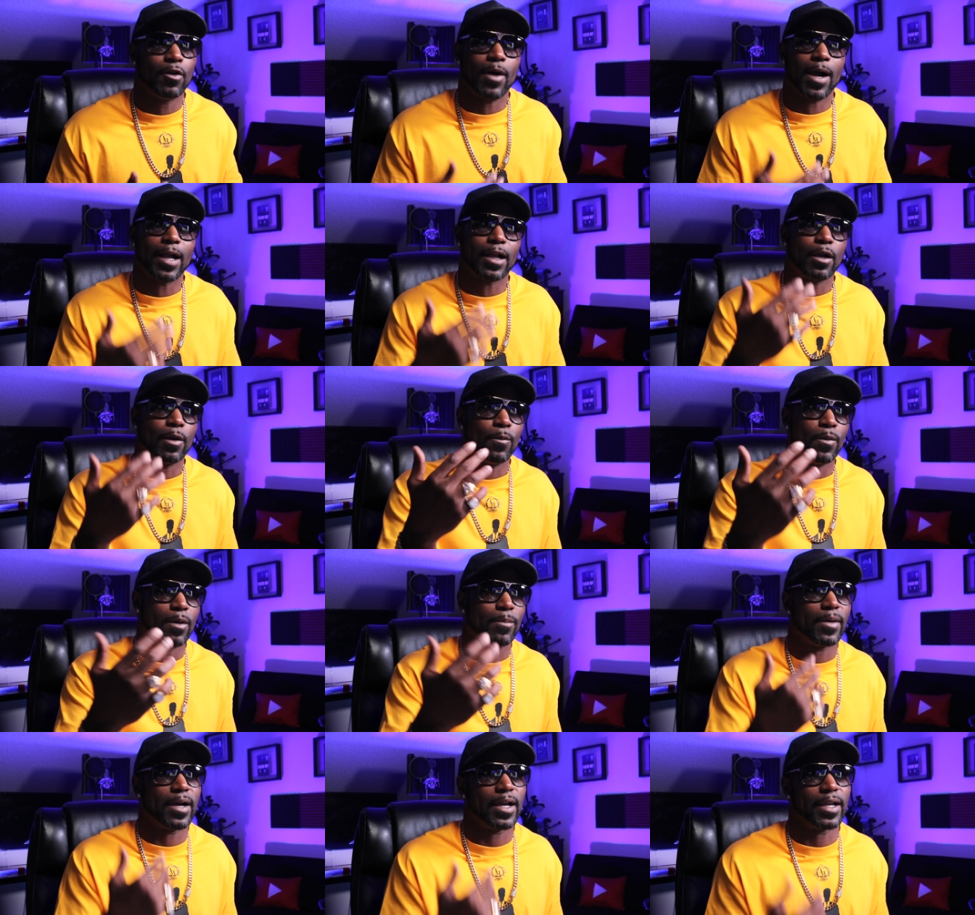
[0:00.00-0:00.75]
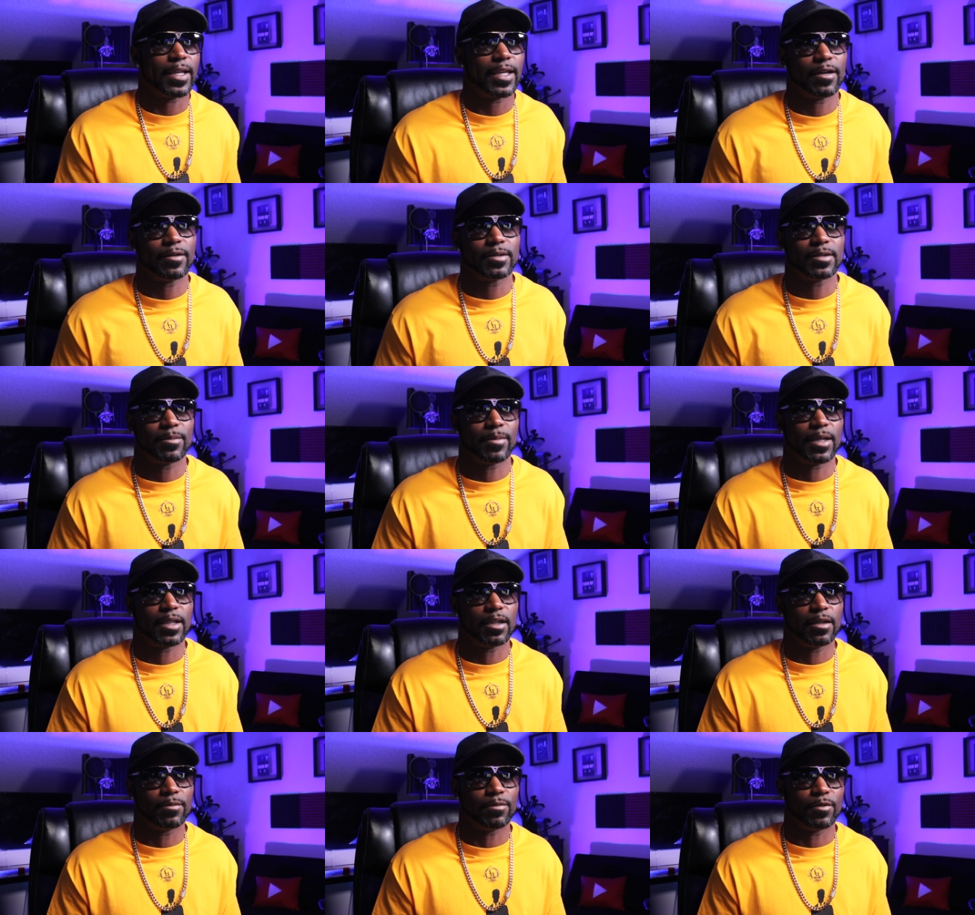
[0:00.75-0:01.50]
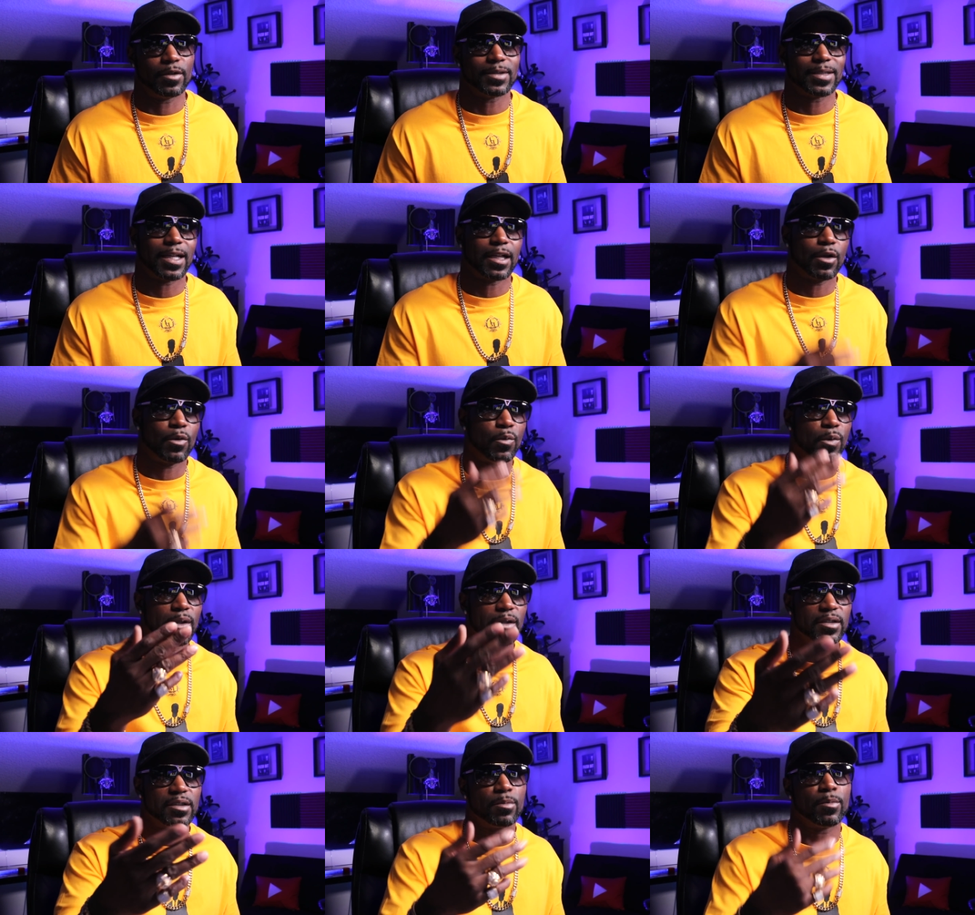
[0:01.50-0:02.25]
I can will my account to my loved ones. I can will
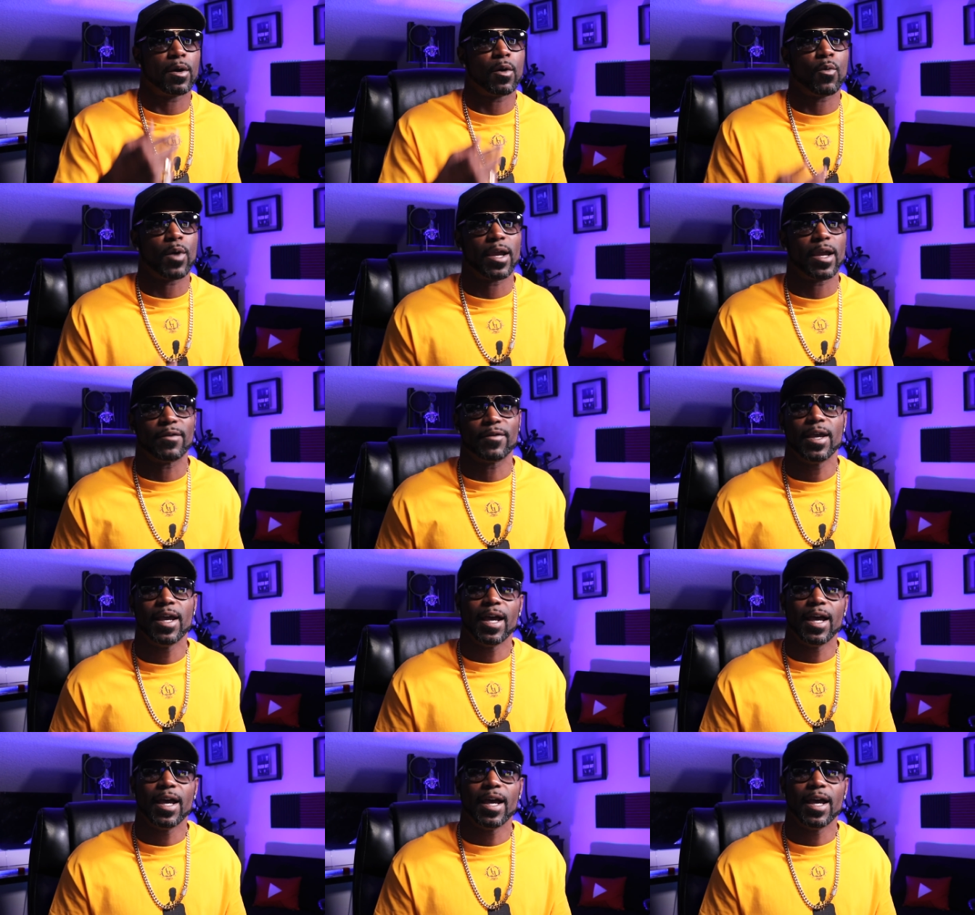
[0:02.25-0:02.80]
it to my wife.